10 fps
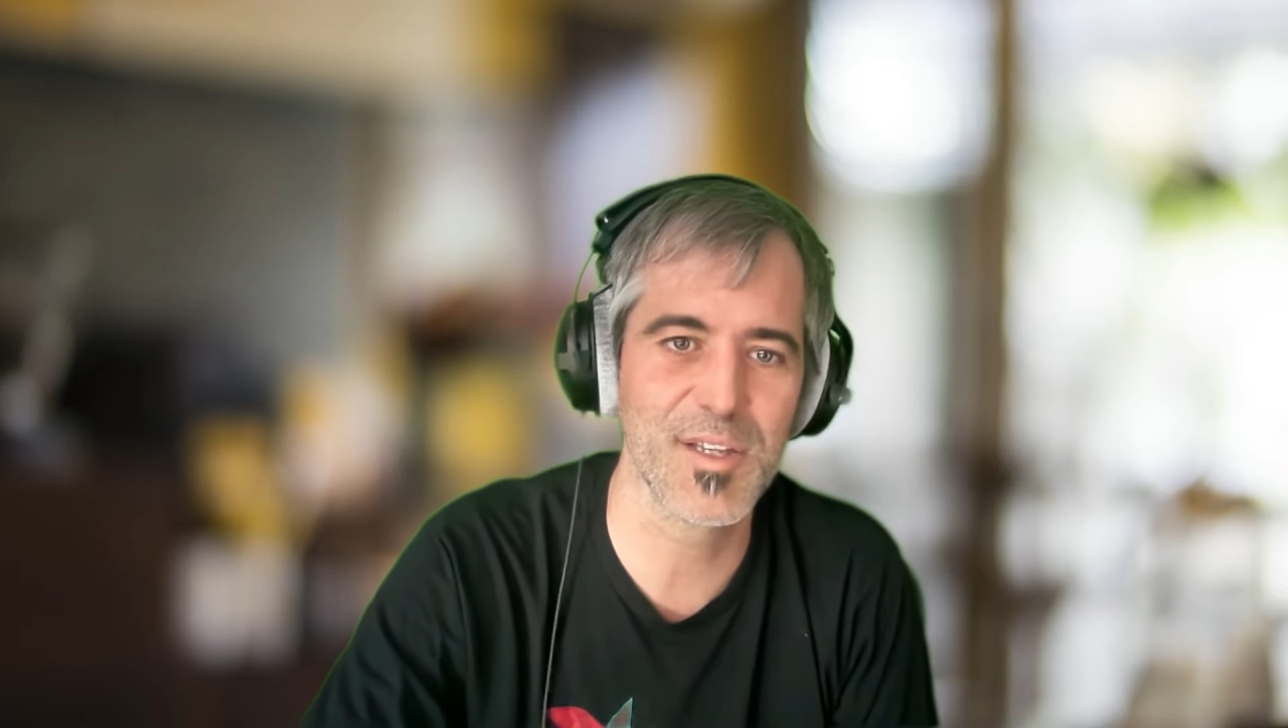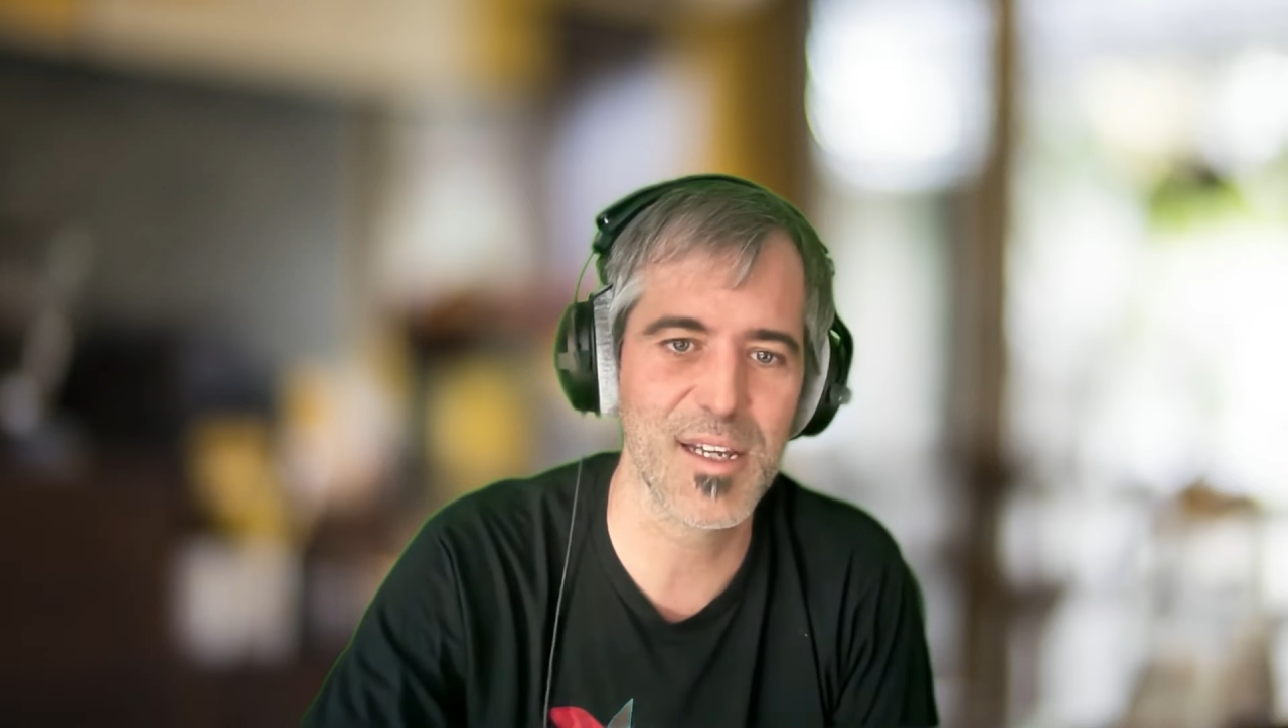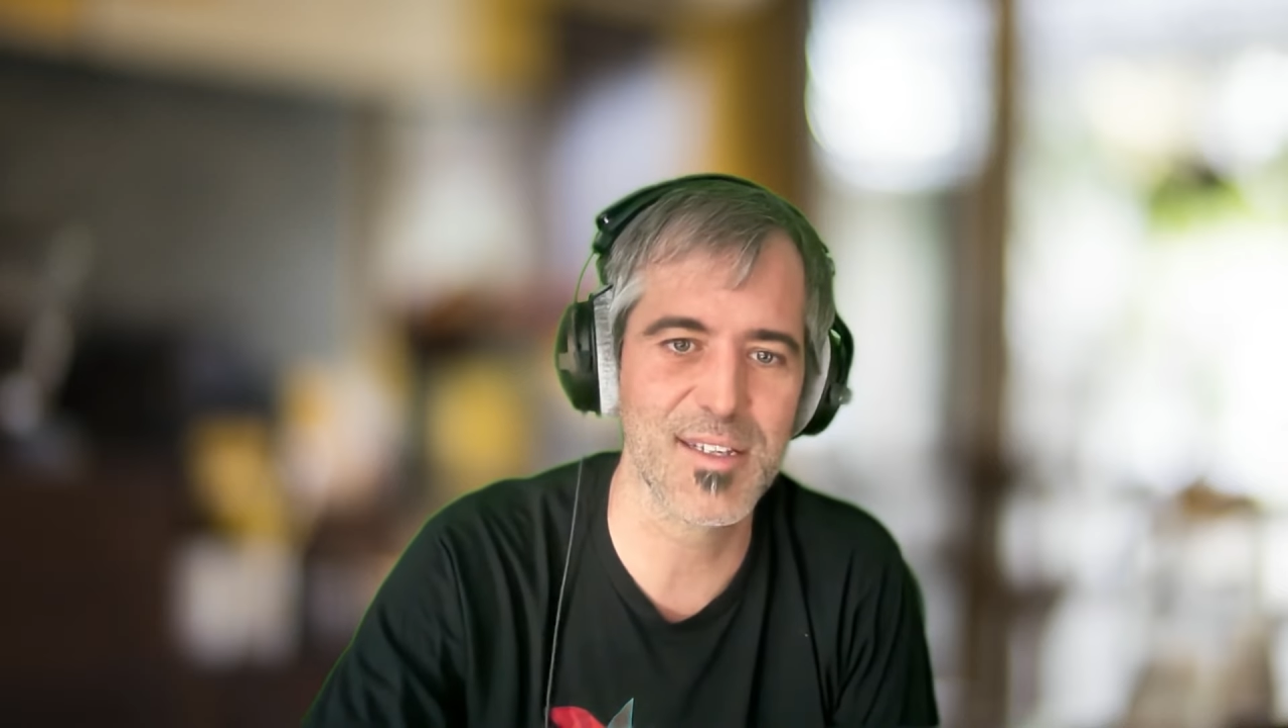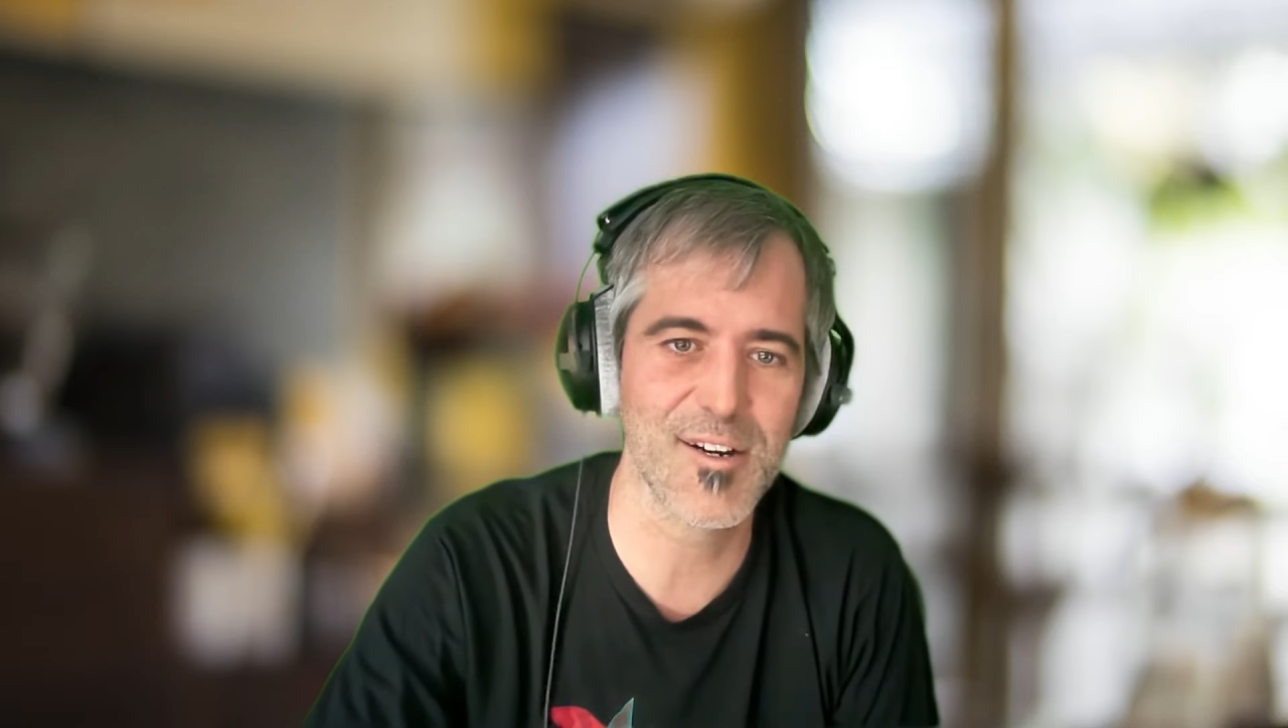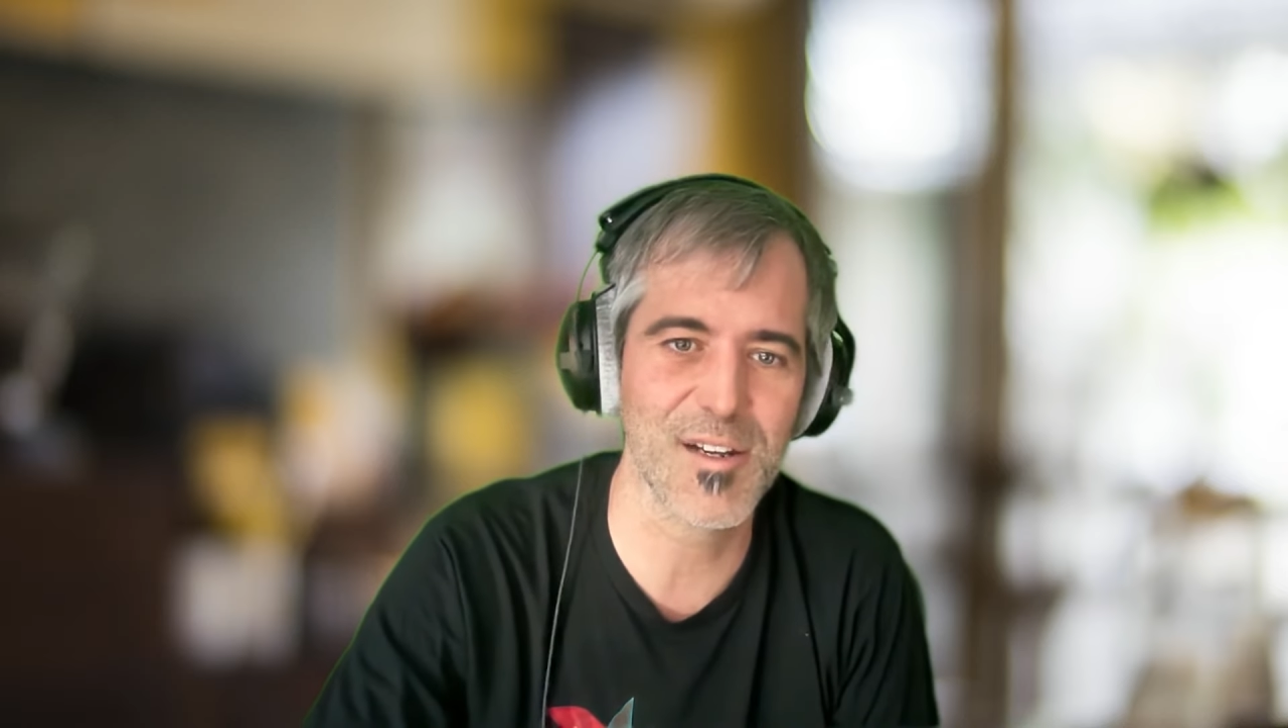
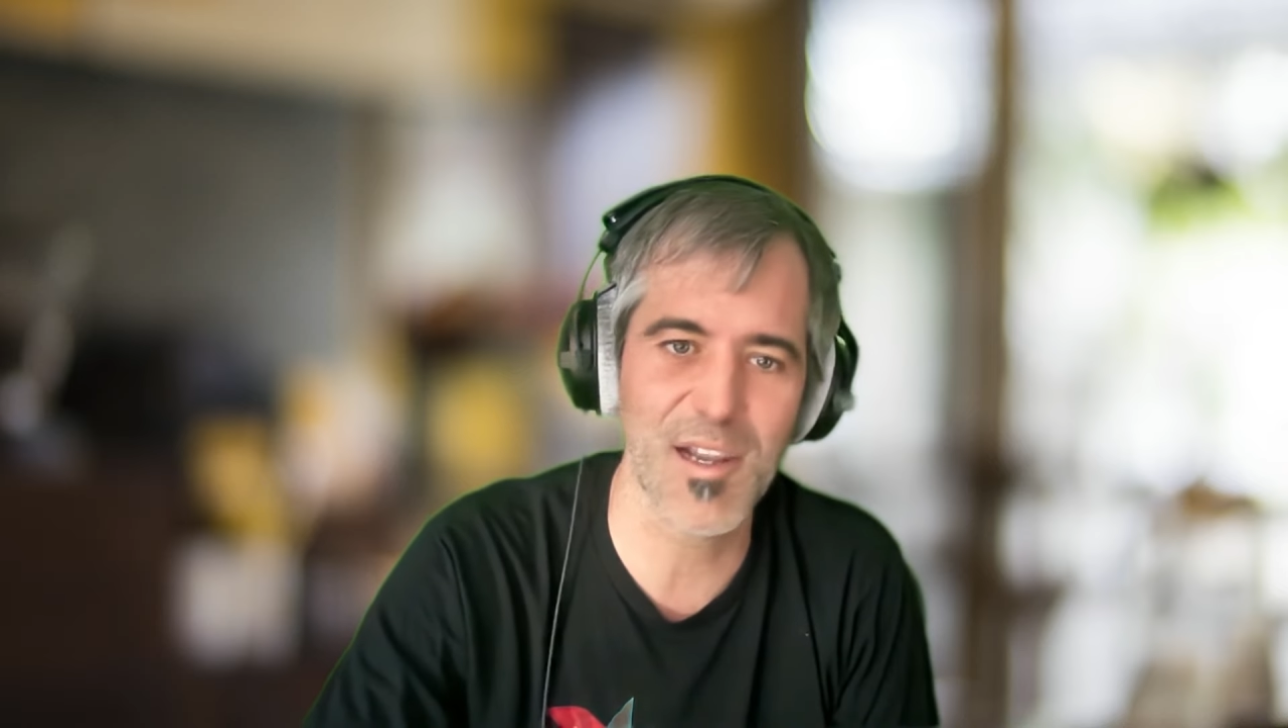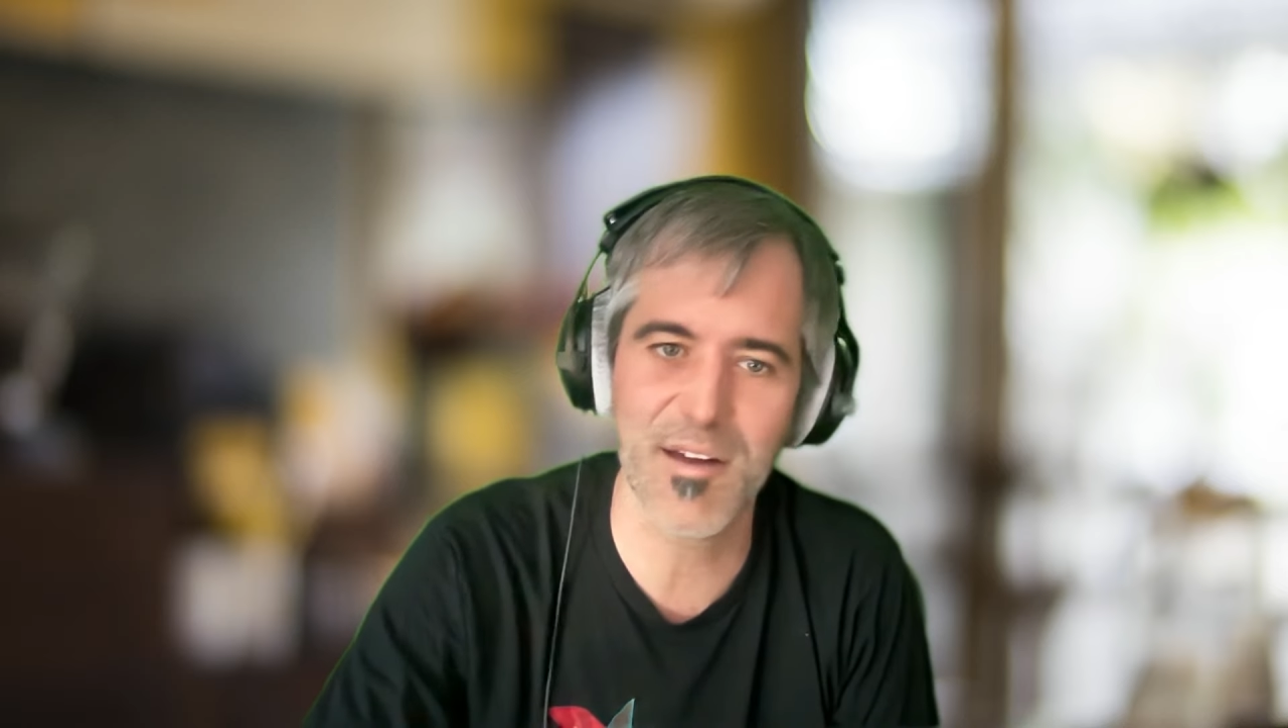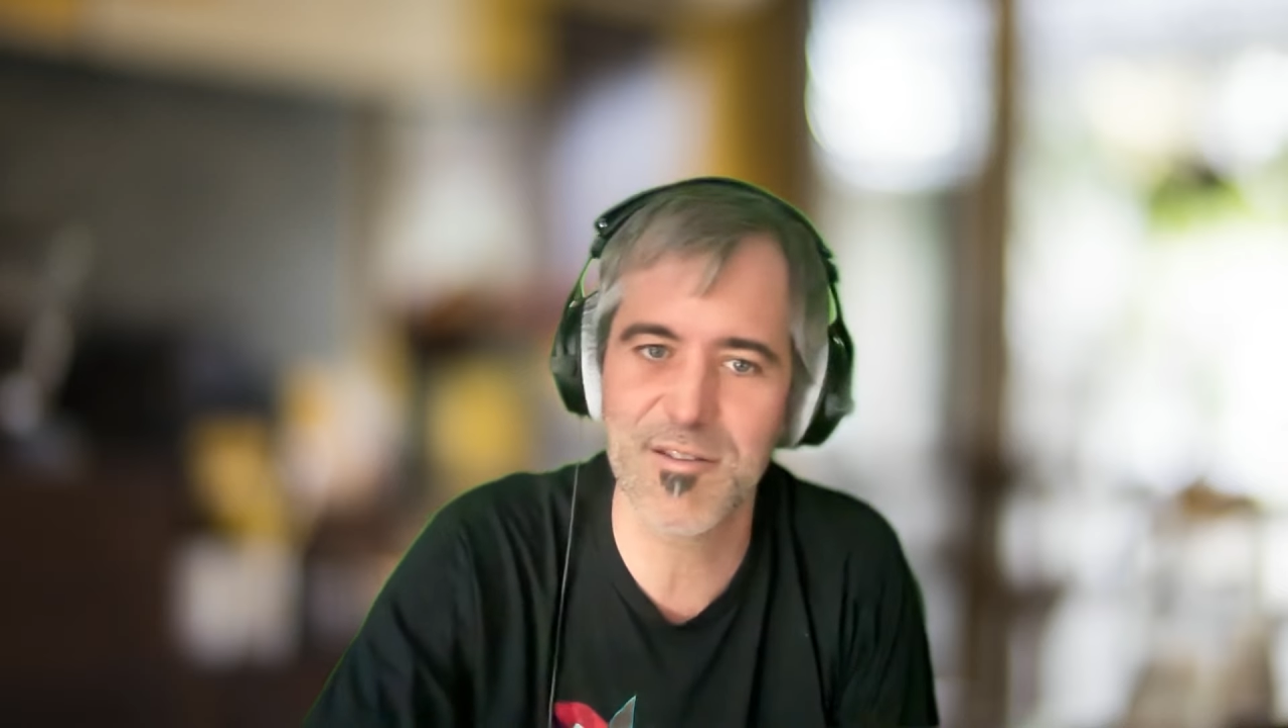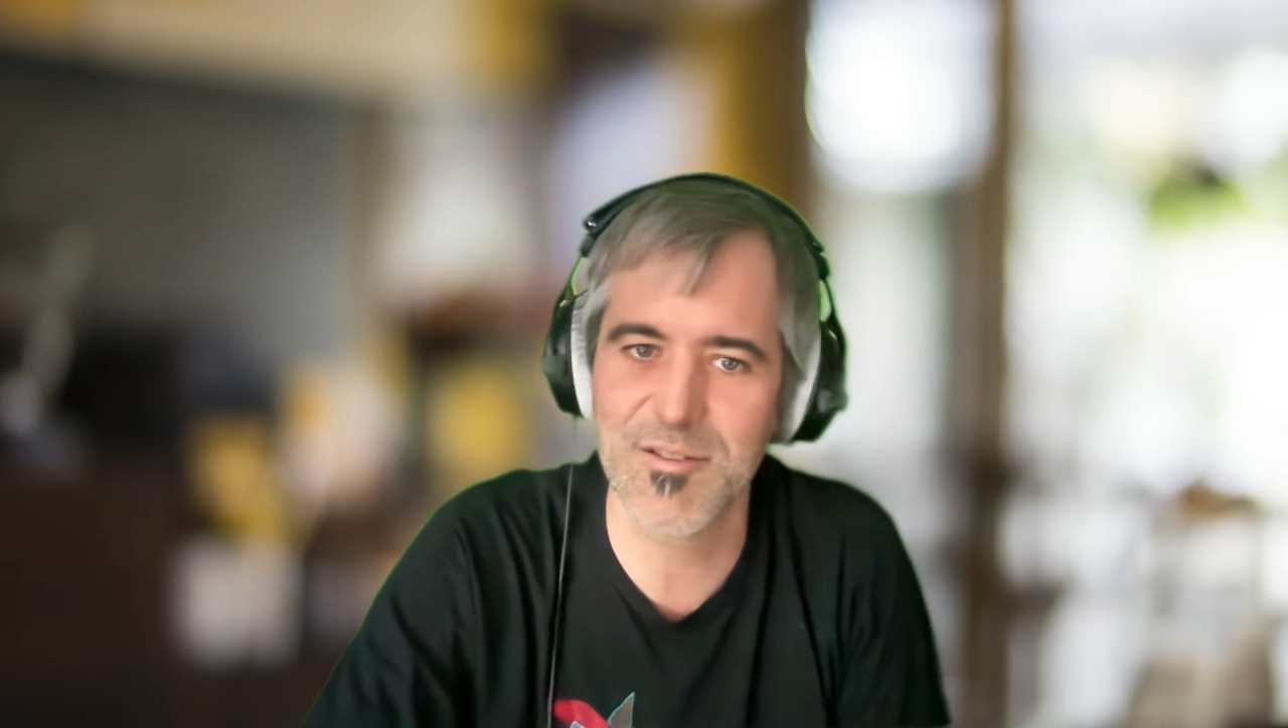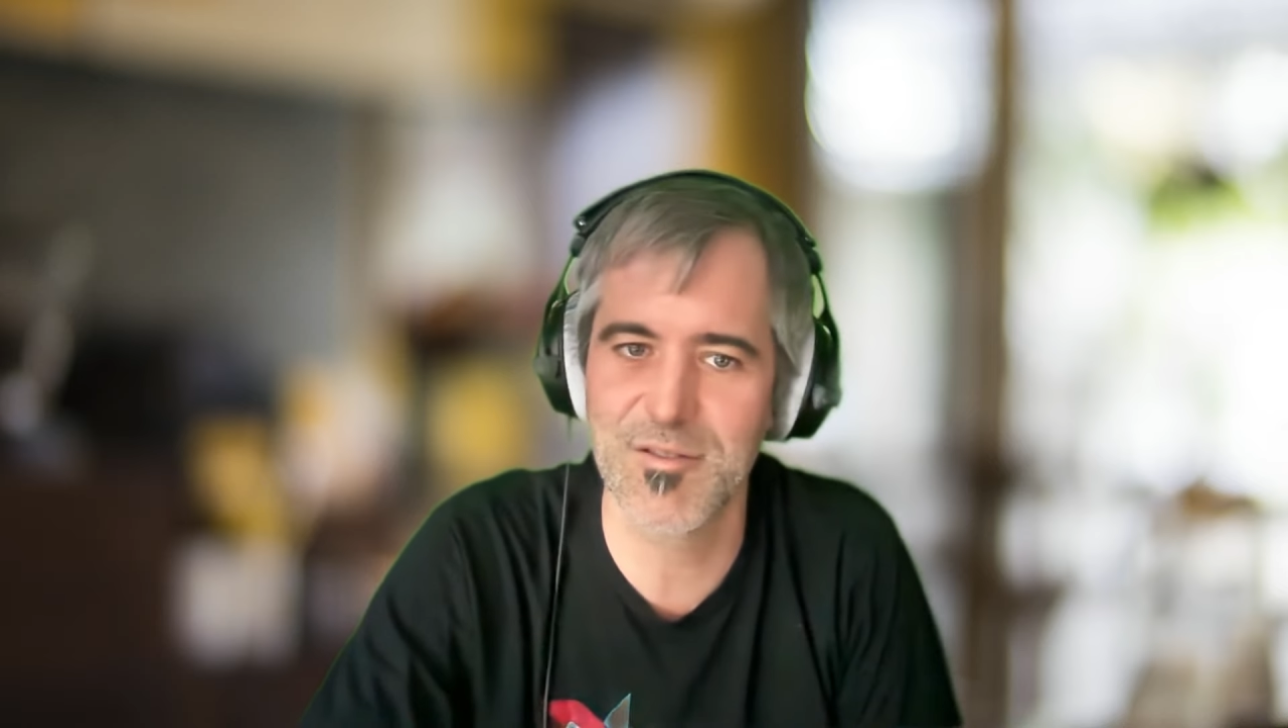is there
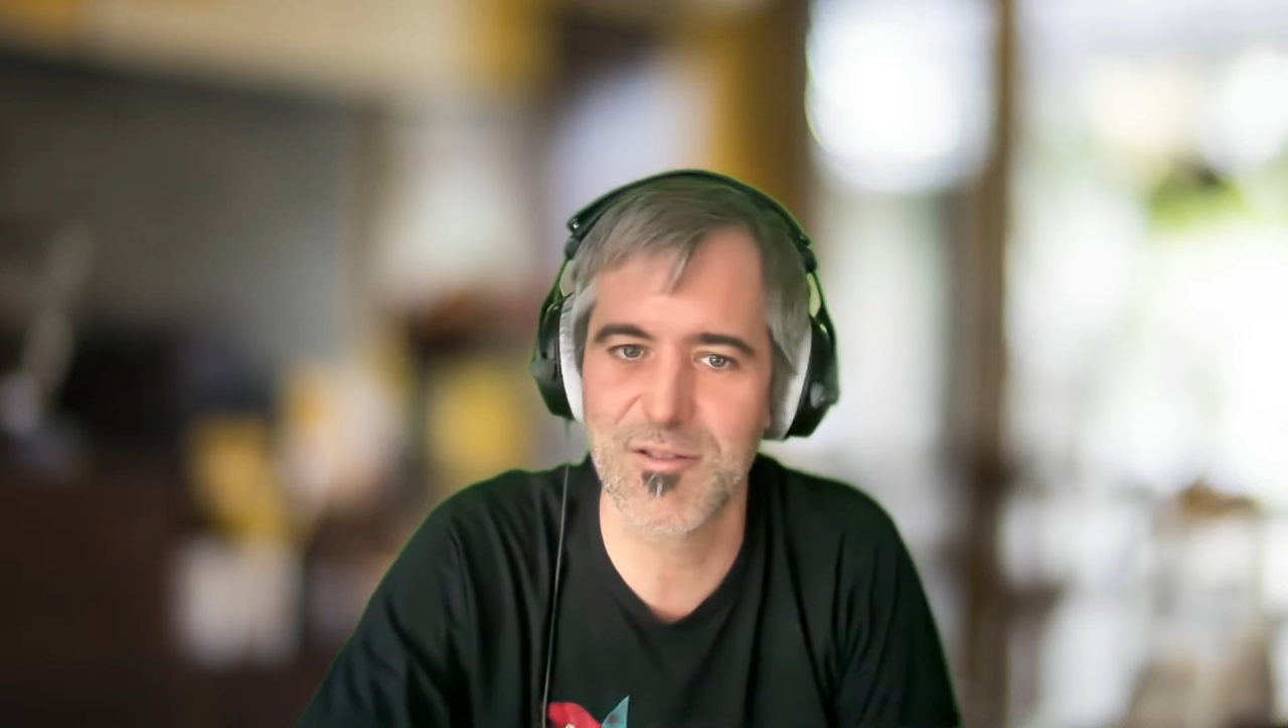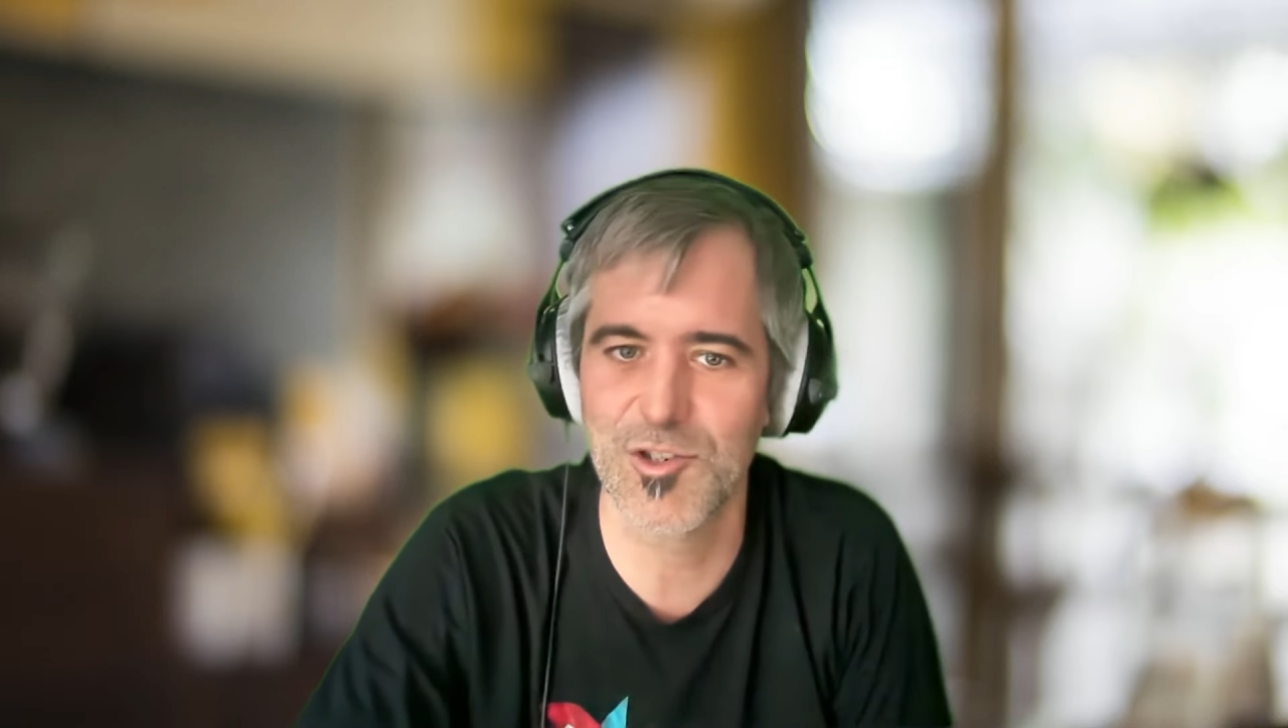less